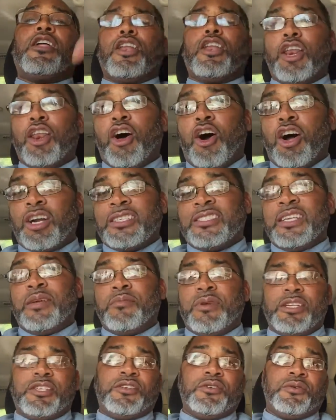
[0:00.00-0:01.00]
launch
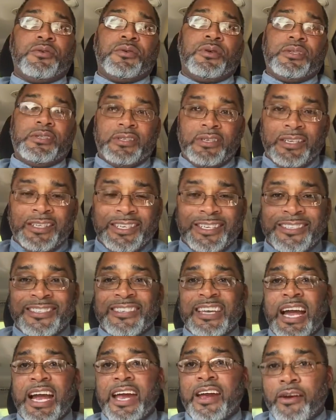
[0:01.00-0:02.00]
them into the
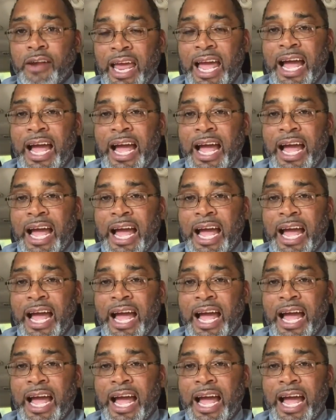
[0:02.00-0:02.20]
desired